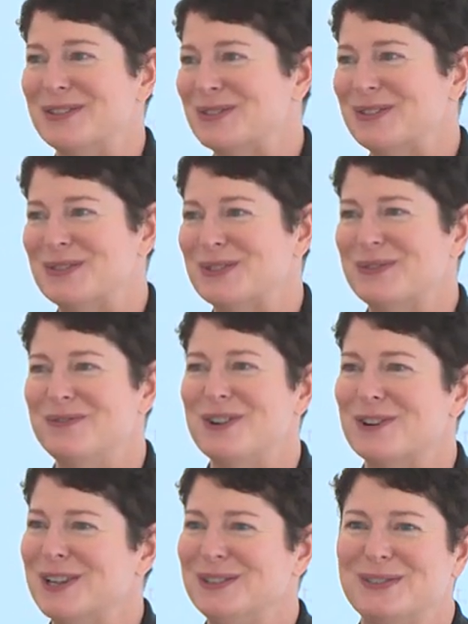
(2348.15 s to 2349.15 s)
There, there's
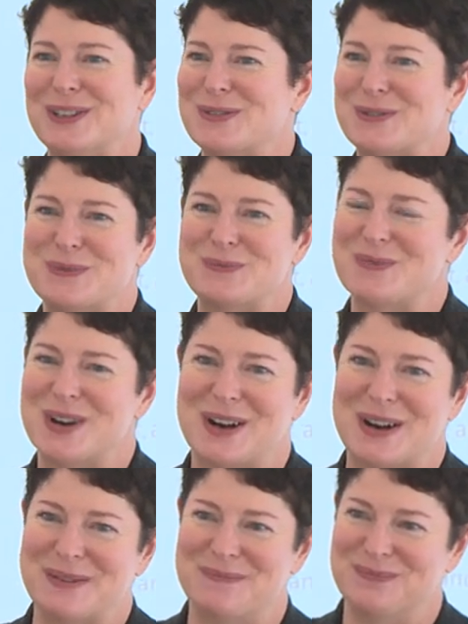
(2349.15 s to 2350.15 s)
very little
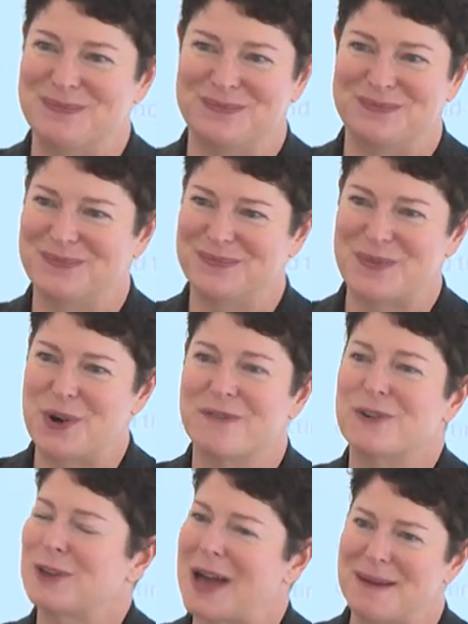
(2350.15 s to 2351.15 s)
um,
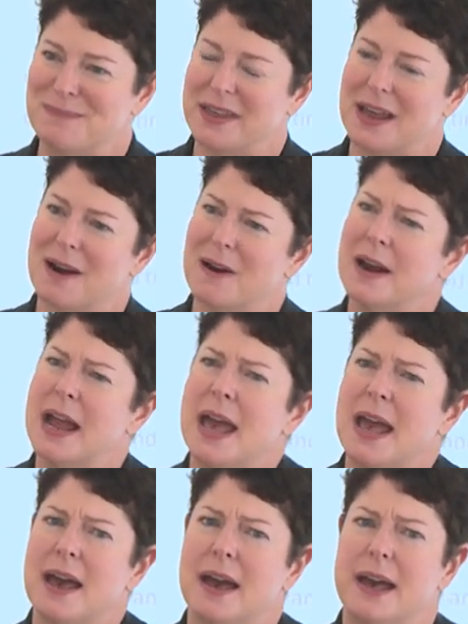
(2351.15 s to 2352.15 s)
overlap there
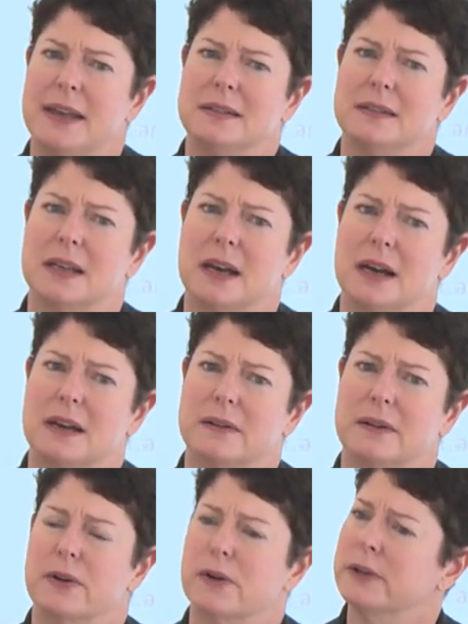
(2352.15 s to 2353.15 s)
and
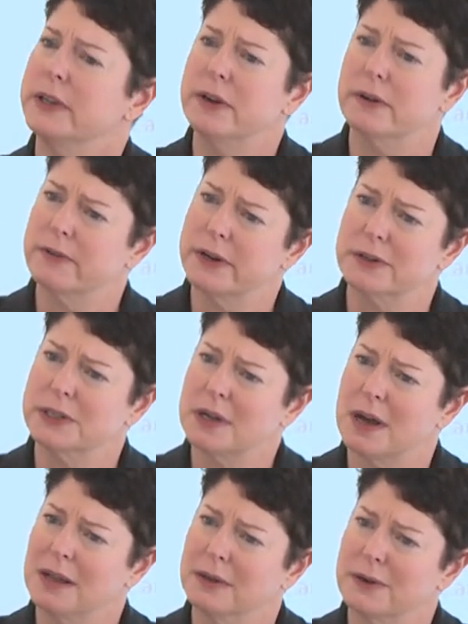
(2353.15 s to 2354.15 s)
uh, early career
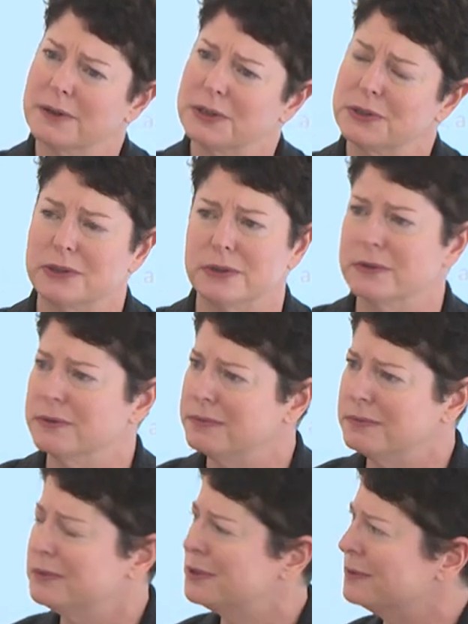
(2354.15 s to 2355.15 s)
scholars
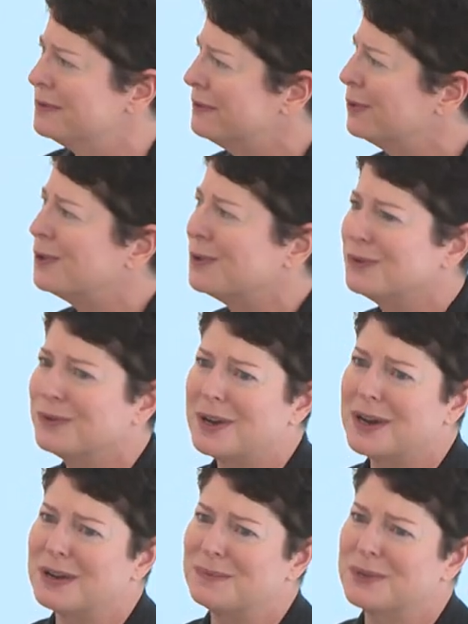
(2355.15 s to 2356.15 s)
to, to full
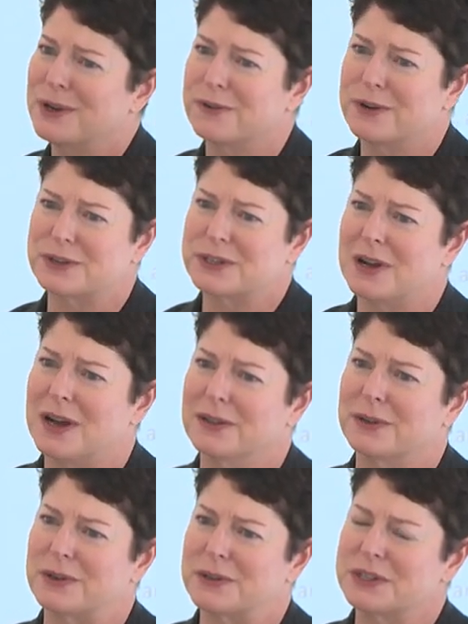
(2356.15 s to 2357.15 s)
um, career
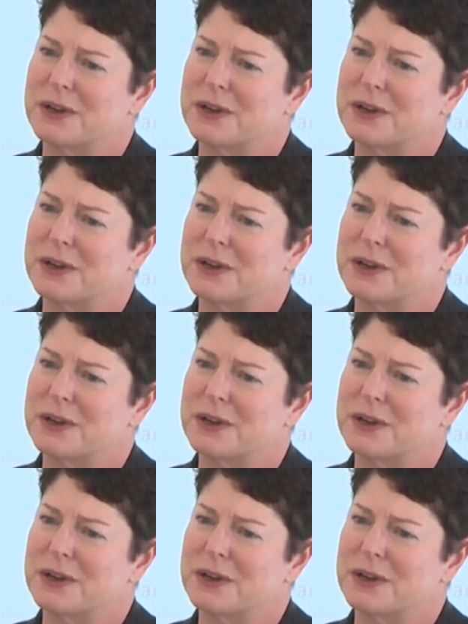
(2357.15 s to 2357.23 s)
scholars.